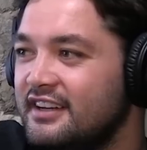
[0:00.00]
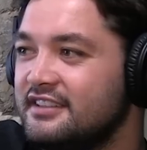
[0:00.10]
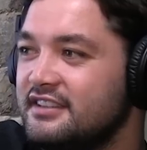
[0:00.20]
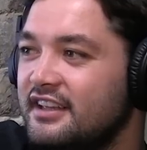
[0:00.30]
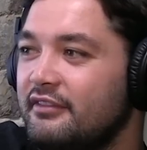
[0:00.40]
He
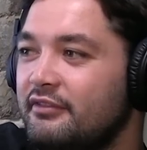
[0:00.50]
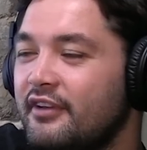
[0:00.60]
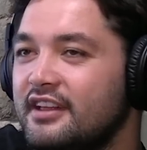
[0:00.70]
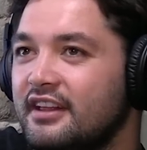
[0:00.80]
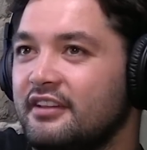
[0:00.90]
doesn't get
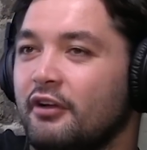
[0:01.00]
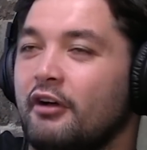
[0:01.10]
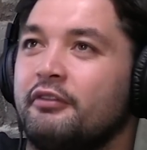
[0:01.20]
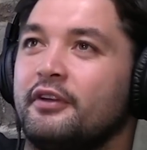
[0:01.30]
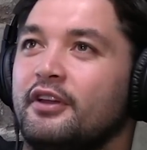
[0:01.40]
phased.
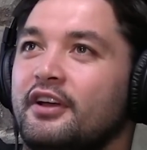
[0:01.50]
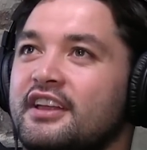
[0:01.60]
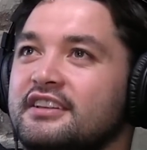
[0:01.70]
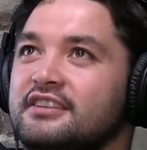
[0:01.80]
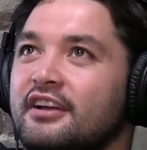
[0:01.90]
I feel
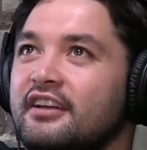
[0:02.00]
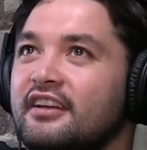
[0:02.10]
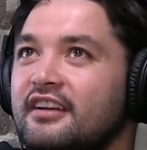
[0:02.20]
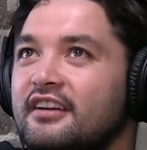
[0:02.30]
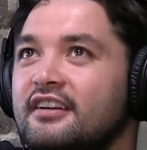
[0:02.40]
like he's
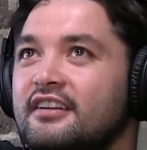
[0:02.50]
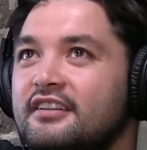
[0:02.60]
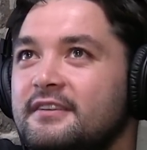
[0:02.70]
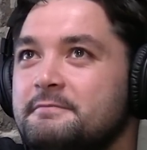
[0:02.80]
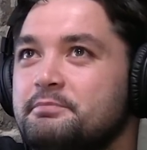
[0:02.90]
like,
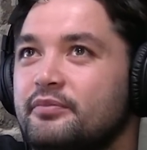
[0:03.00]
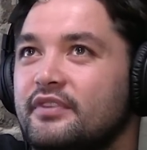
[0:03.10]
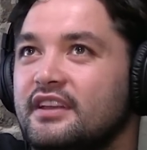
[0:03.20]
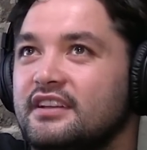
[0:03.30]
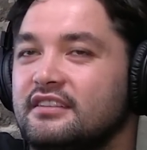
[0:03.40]

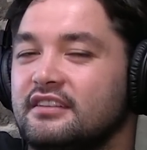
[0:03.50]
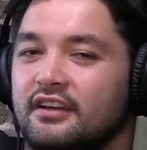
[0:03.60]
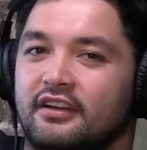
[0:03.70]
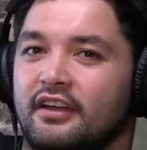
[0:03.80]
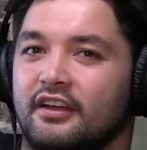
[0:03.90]

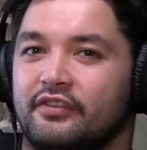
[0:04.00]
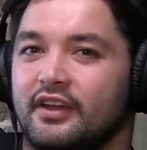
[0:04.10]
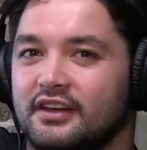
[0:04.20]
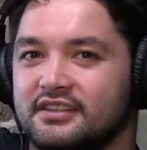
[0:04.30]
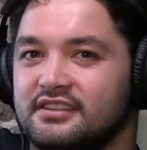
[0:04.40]
if
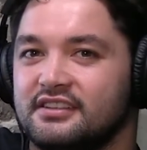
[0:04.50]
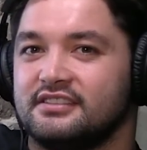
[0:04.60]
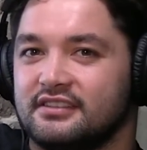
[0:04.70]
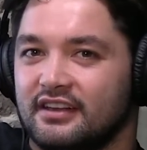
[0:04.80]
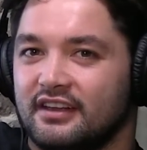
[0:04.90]
our
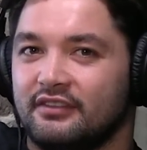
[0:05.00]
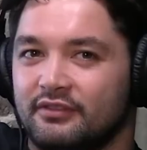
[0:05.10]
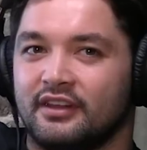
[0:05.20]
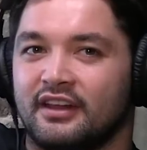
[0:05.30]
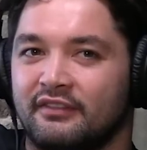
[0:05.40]
listeners,
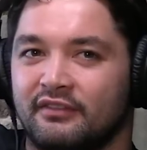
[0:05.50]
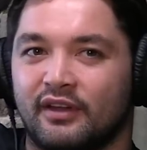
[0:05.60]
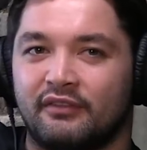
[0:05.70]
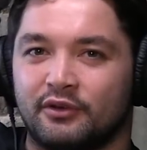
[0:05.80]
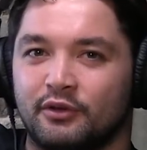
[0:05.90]
if you
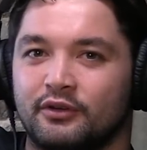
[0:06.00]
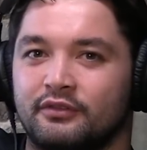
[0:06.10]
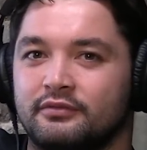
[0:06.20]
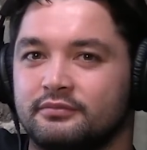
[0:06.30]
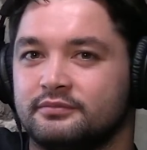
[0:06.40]
haven't heard
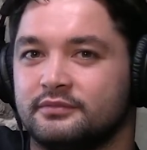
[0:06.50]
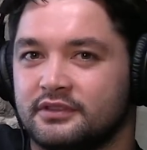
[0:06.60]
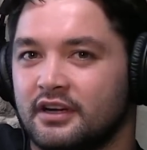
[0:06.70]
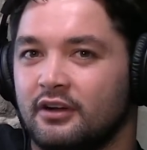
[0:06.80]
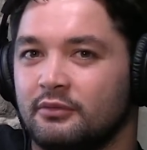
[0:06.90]
of
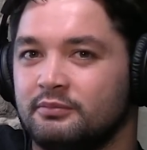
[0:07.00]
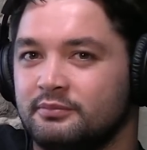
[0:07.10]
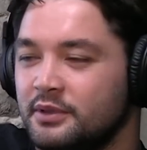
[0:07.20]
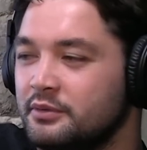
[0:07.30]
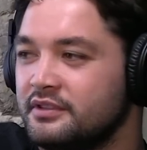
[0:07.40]
Carl
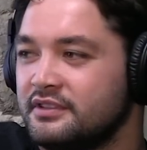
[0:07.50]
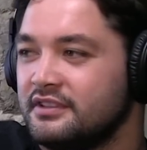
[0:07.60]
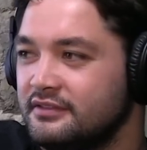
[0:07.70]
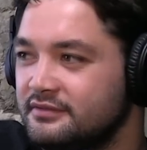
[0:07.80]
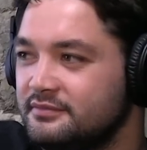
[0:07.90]

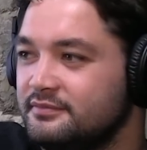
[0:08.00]
Pilkington.